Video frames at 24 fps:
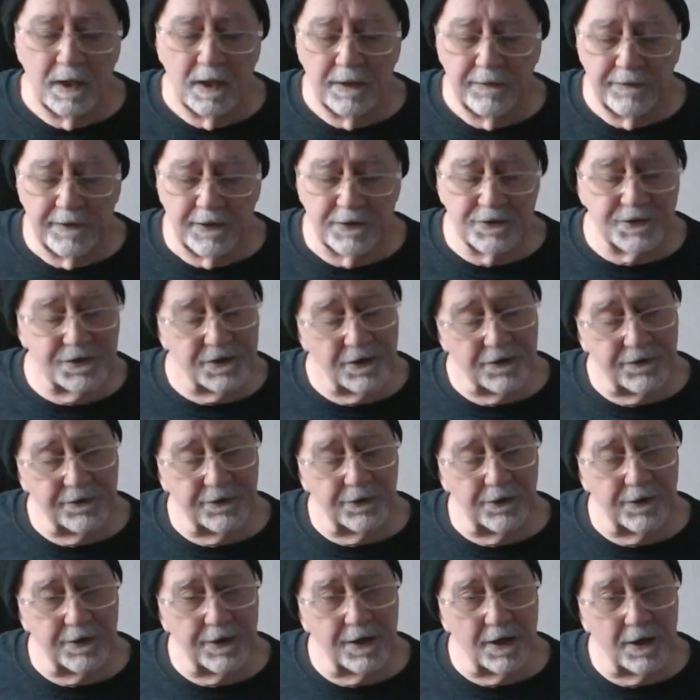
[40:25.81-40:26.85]
There's the
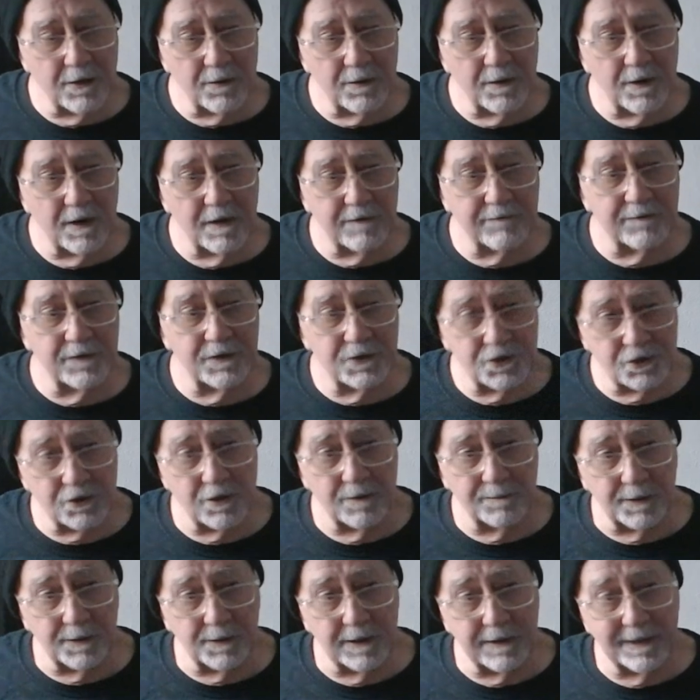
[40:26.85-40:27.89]
third note of the
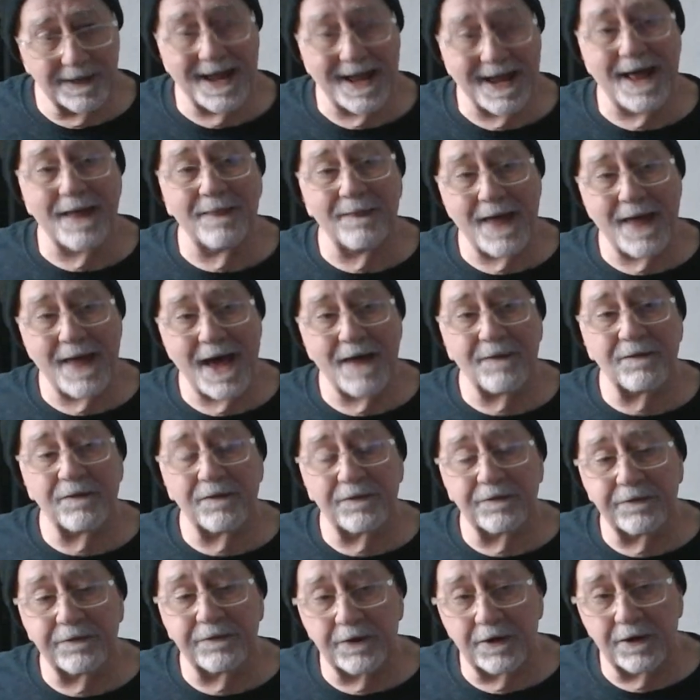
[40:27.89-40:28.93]
triplet, and that
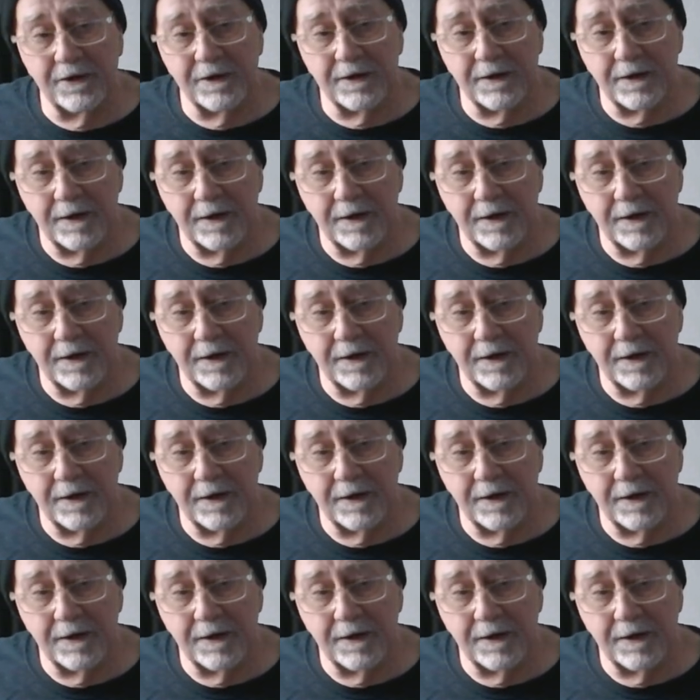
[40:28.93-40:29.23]
third